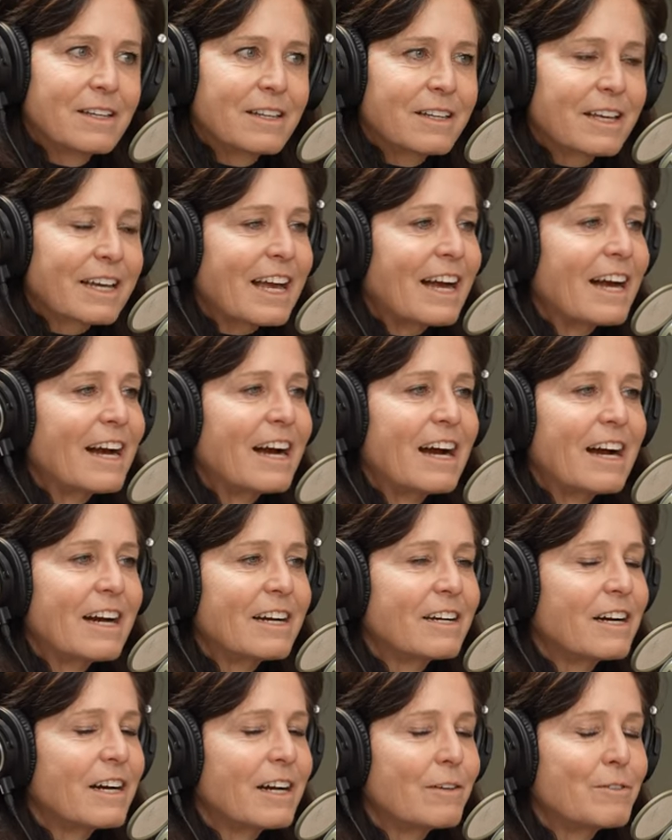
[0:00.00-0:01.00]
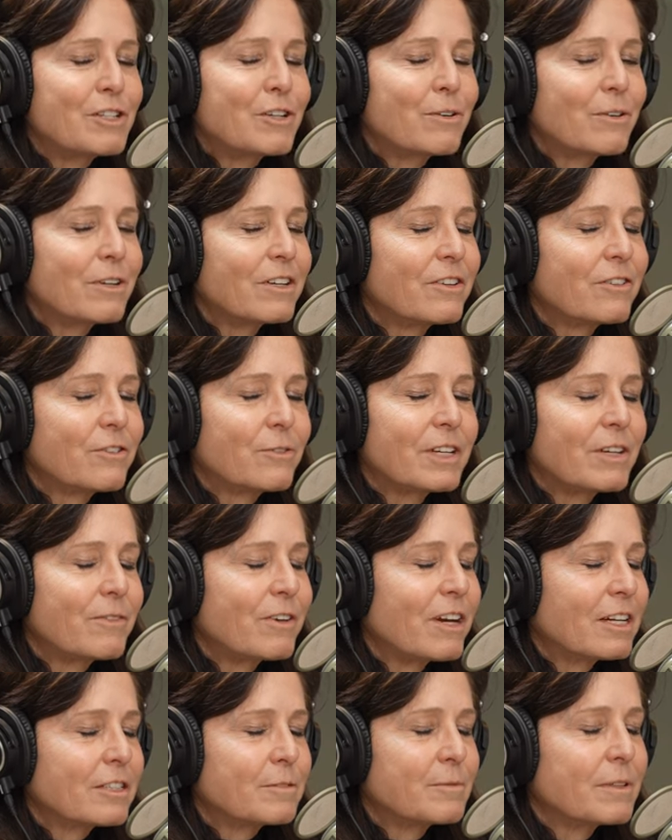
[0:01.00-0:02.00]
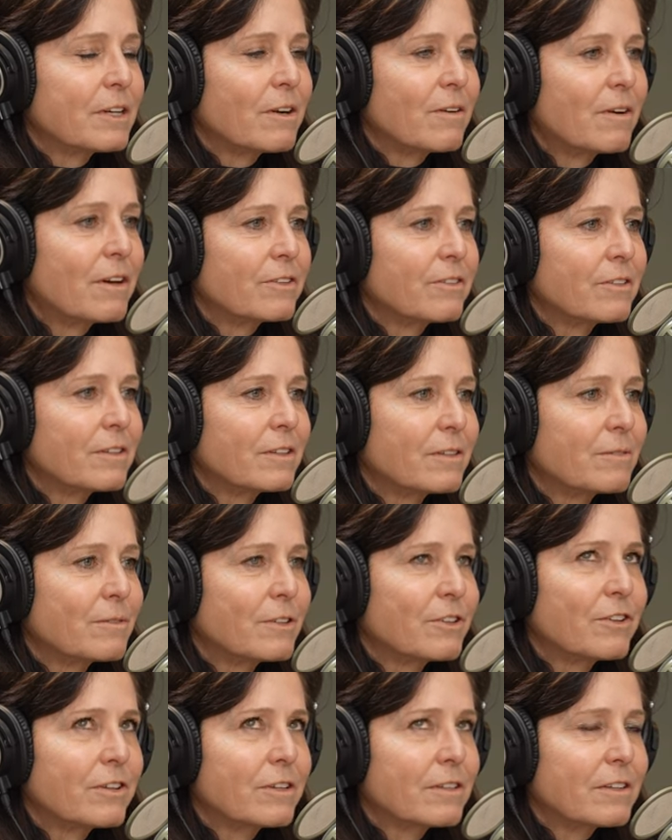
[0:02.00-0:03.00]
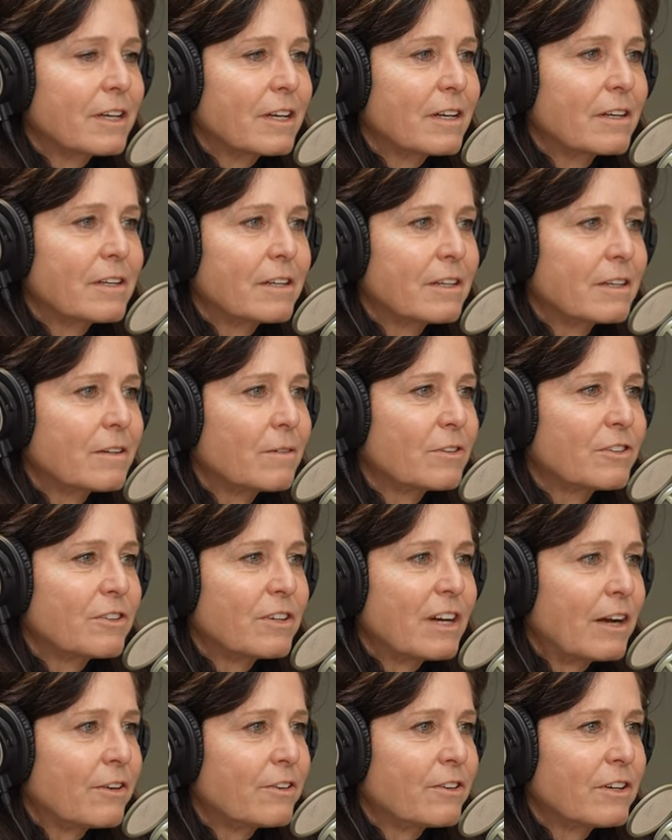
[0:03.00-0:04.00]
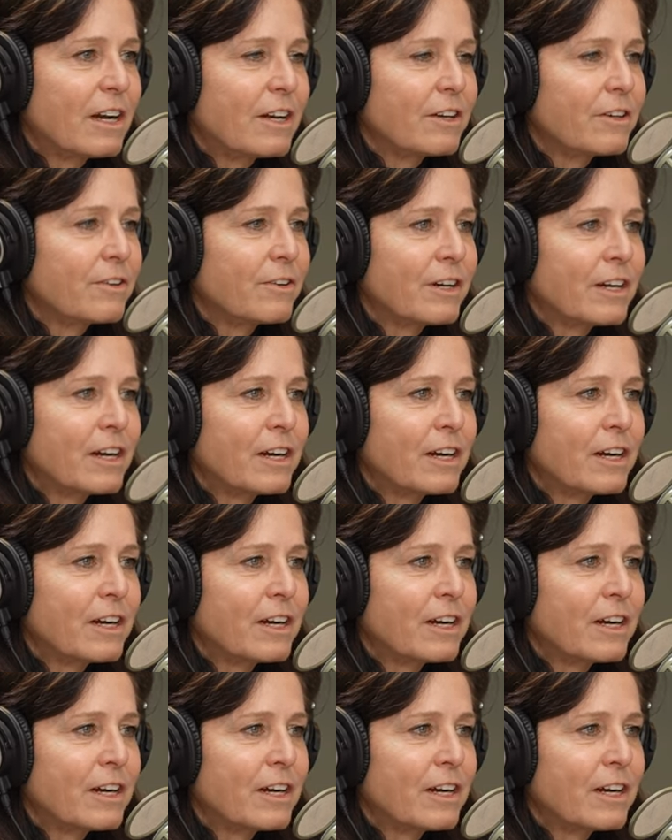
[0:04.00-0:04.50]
like I would cringe when he would ask me the question, what's your like which how, how are you doing